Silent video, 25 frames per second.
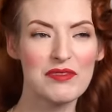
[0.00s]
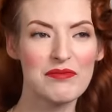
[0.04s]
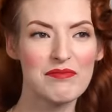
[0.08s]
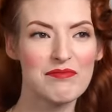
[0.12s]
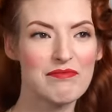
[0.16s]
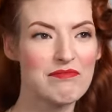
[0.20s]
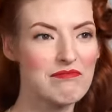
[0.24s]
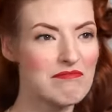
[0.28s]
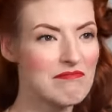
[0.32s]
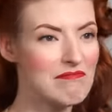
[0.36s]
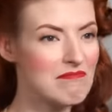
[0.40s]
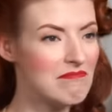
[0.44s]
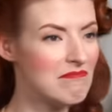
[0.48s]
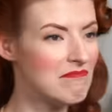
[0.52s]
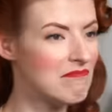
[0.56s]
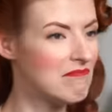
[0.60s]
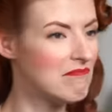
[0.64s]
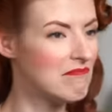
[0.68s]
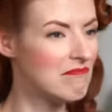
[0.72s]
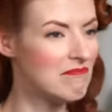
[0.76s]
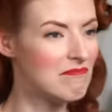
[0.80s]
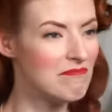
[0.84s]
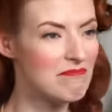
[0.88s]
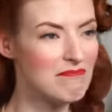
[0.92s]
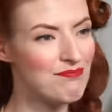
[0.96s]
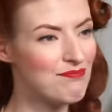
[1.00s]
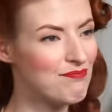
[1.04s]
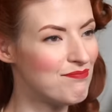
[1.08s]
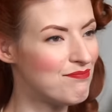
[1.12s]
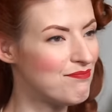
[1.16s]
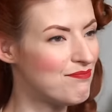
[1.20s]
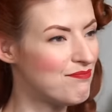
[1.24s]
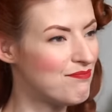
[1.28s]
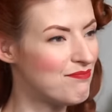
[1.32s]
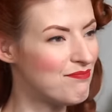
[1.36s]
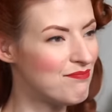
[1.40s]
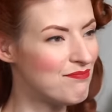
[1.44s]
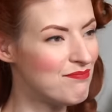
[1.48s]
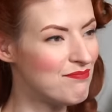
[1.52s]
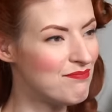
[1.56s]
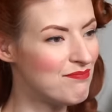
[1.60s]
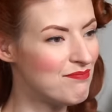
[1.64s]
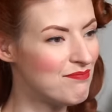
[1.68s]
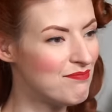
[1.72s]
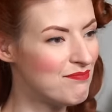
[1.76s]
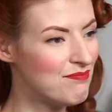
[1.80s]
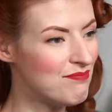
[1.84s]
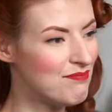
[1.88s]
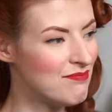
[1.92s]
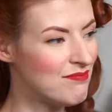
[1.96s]

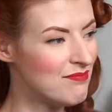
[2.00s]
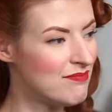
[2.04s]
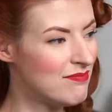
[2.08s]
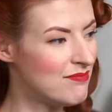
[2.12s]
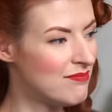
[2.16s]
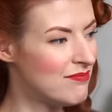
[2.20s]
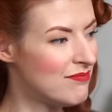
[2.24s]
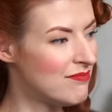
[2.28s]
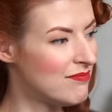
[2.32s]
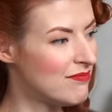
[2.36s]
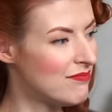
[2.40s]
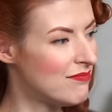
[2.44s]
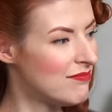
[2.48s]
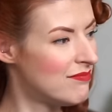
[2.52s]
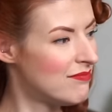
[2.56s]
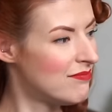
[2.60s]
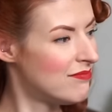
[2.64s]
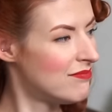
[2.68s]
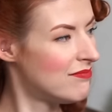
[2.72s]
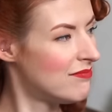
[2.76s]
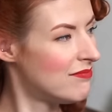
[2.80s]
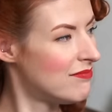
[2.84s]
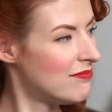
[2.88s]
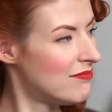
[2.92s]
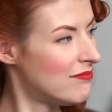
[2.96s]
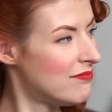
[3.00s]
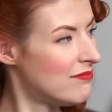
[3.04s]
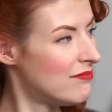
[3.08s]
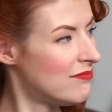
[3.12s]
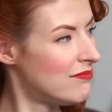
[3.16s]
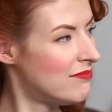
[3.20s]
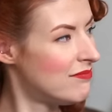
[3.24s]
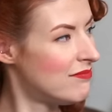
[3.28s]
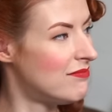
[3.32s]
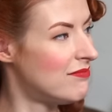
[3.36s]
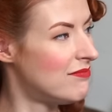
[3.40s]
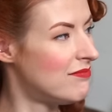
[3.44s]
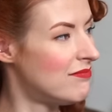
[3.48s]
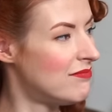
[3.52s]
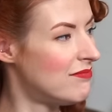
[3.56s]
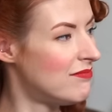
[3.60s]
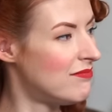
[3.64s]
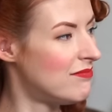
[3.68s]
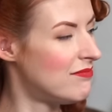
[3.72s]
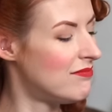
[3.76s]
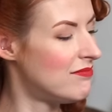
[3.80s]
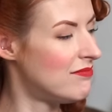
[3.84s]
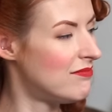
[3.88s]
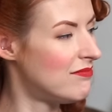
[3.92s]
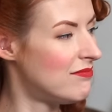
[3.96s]

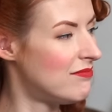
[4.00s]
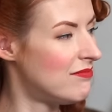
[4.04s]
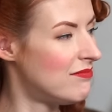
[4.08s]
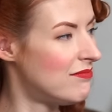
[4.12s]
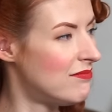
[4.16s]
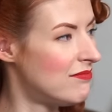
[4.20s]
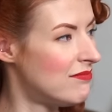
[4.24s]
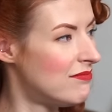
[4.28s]
(silent)